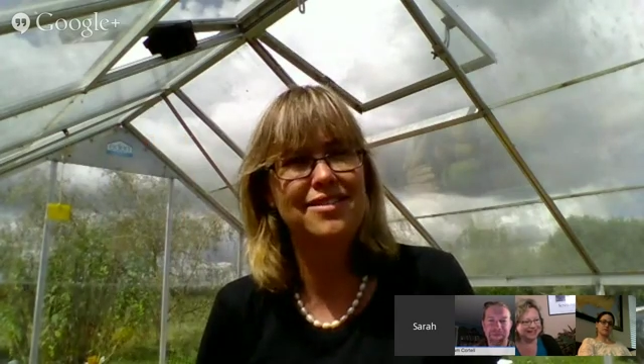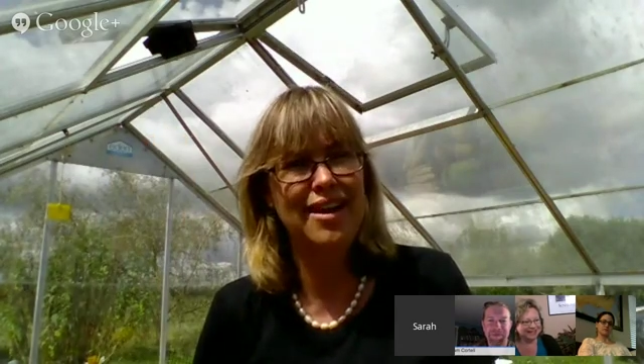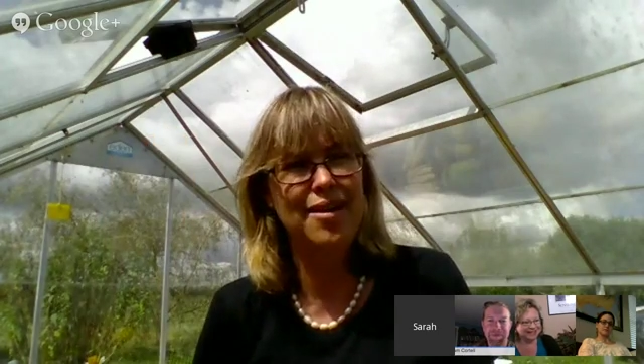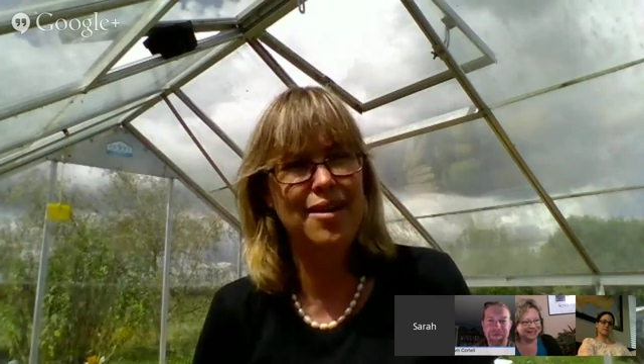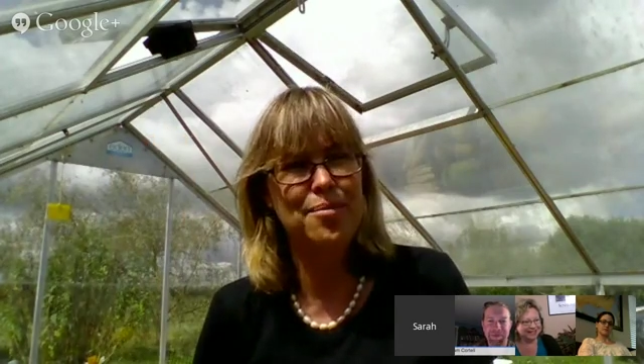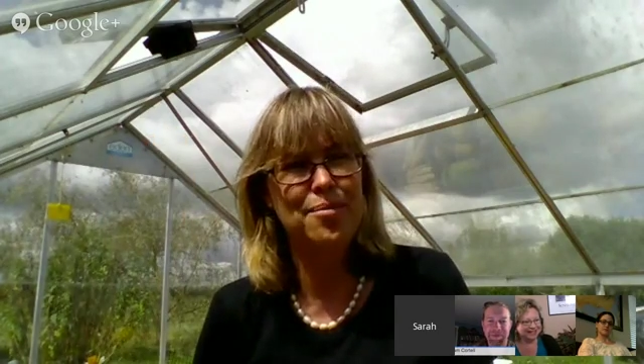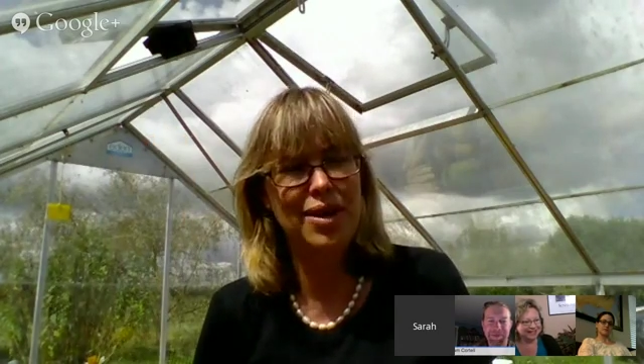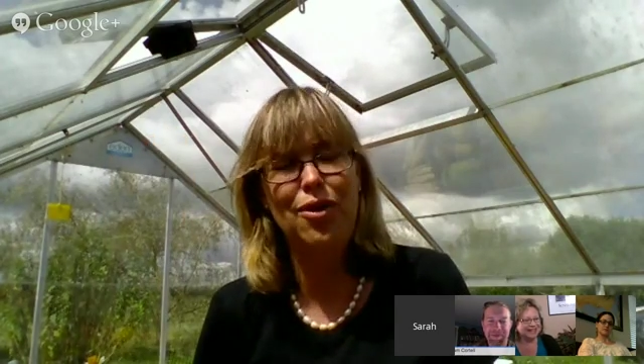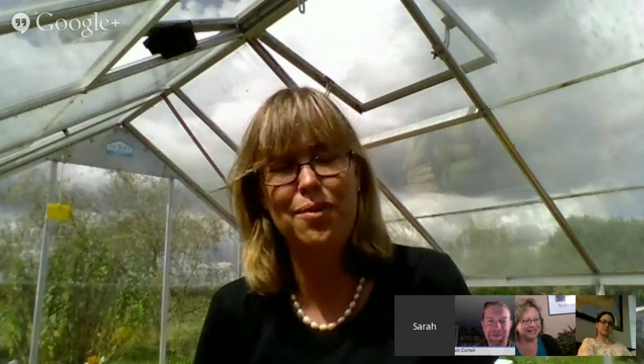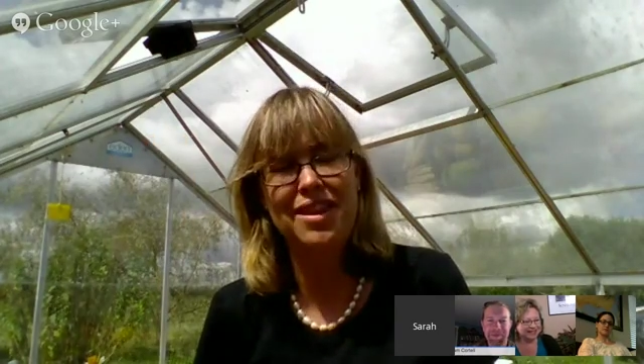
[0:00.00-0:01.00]
a
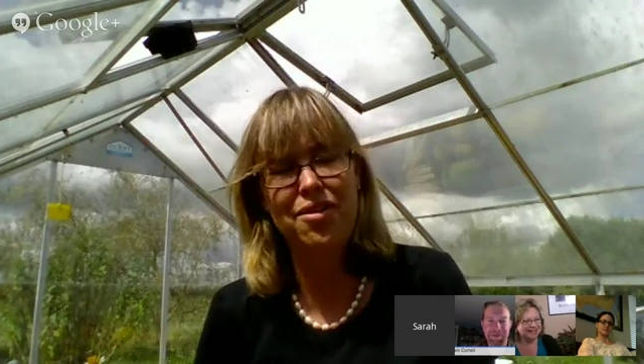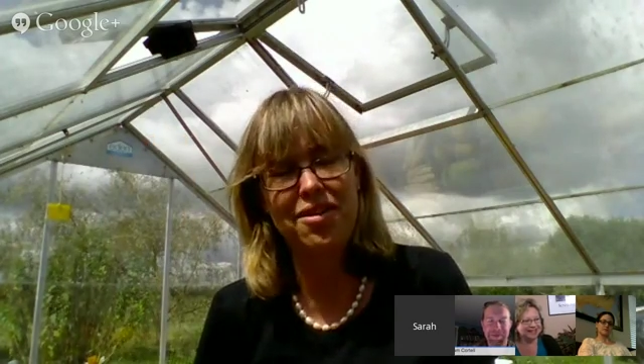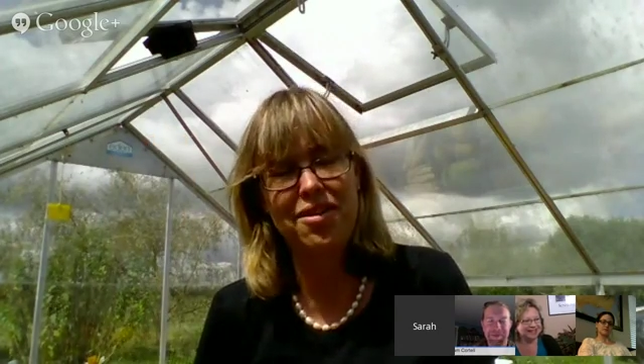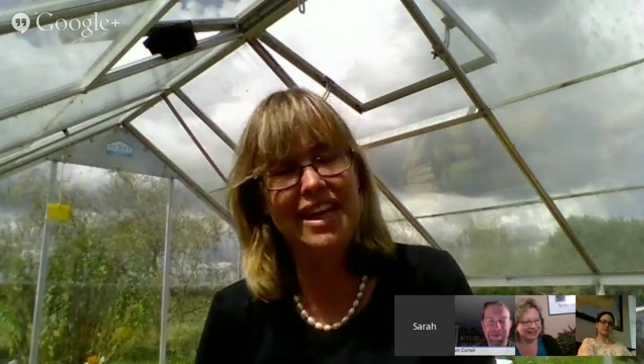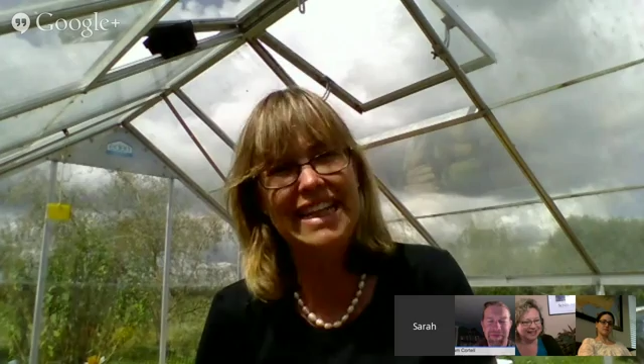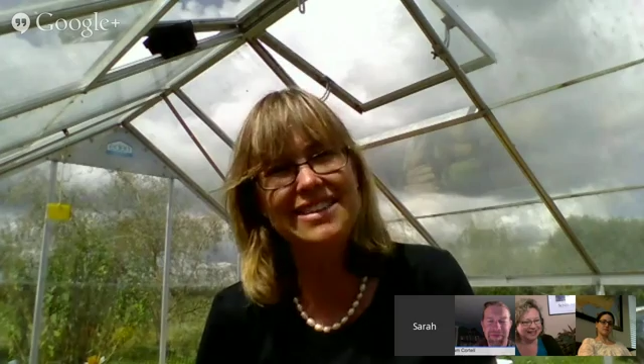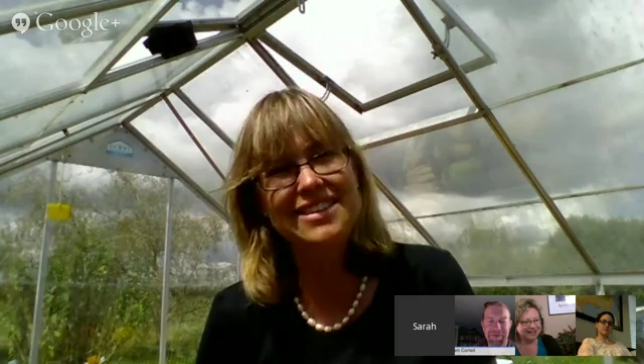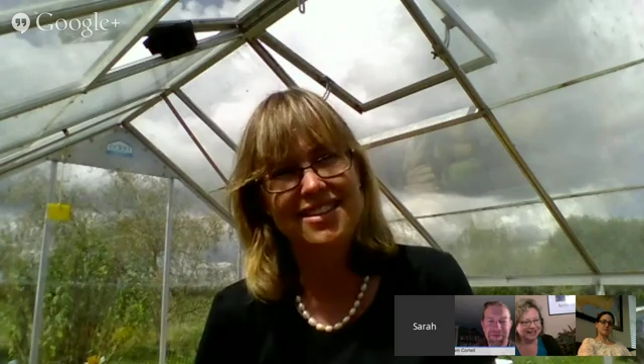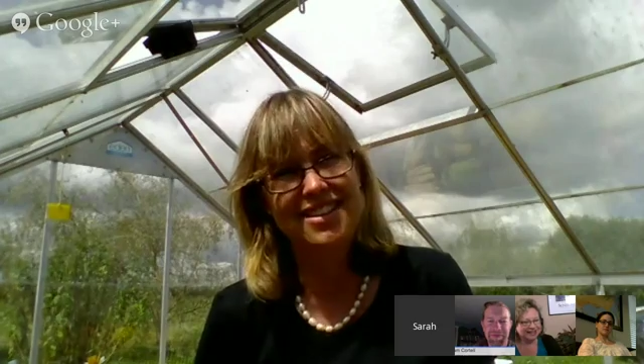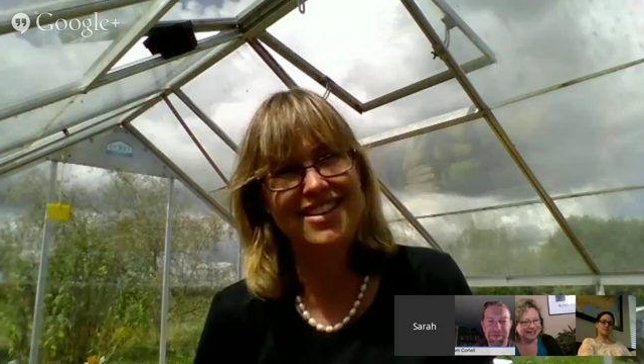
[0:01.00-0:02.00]
lot with a lot of things.
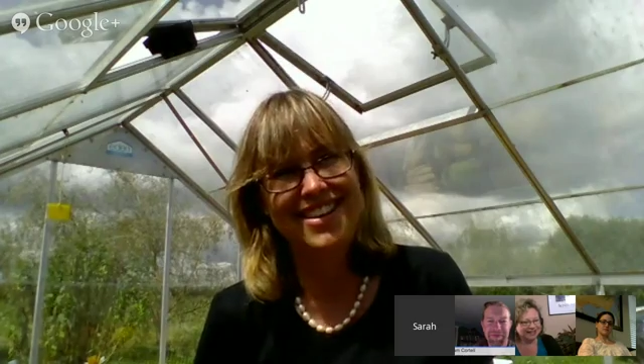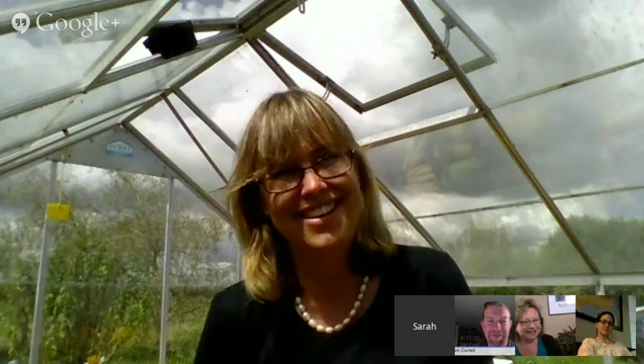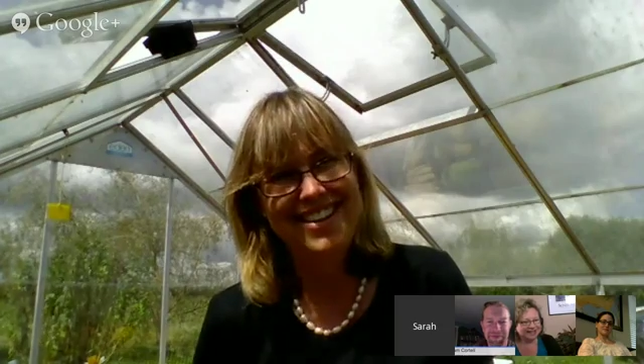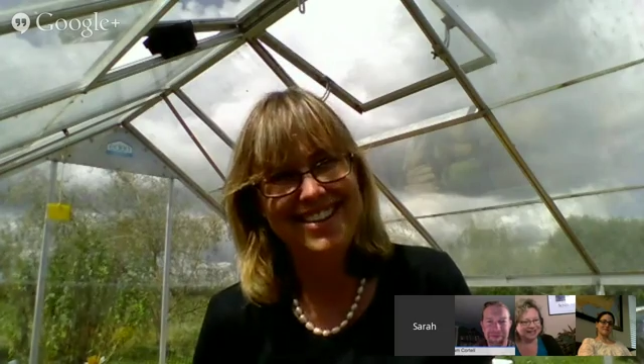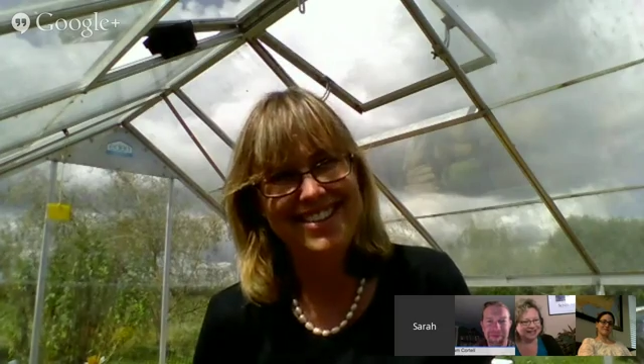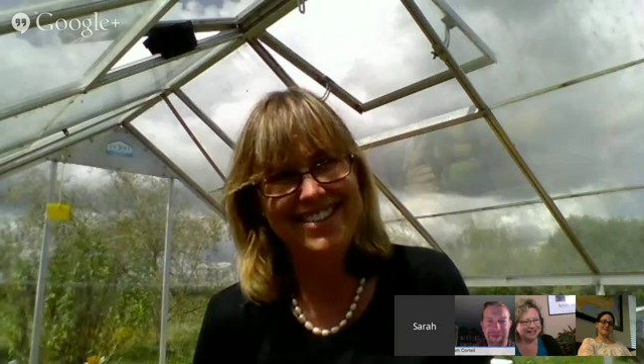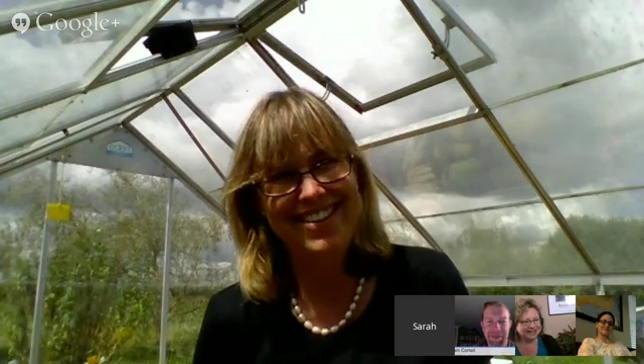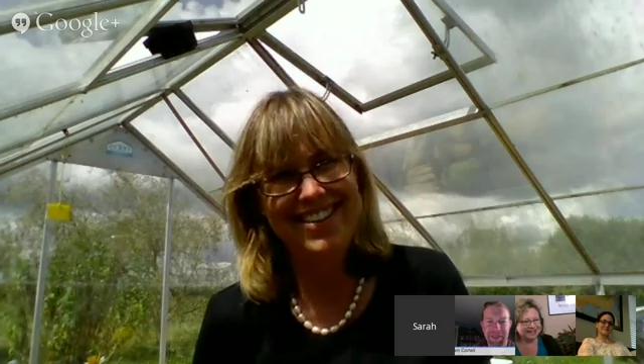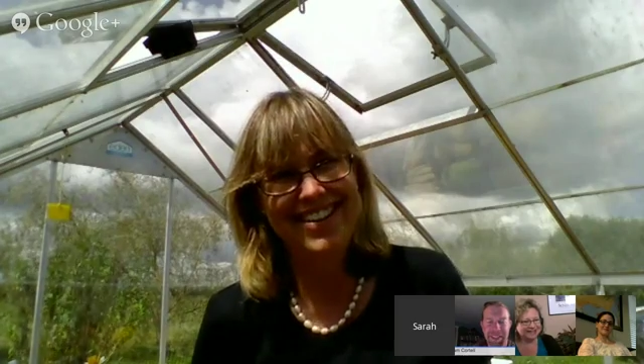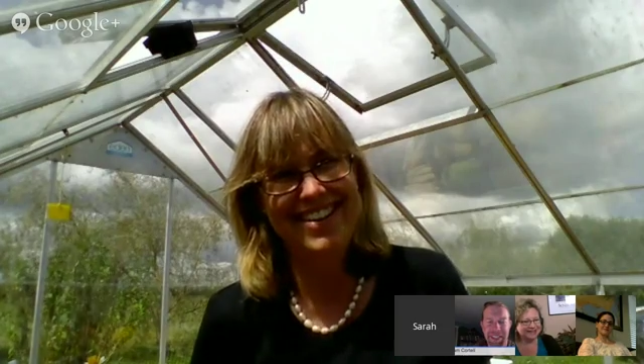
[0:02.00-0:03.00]
So.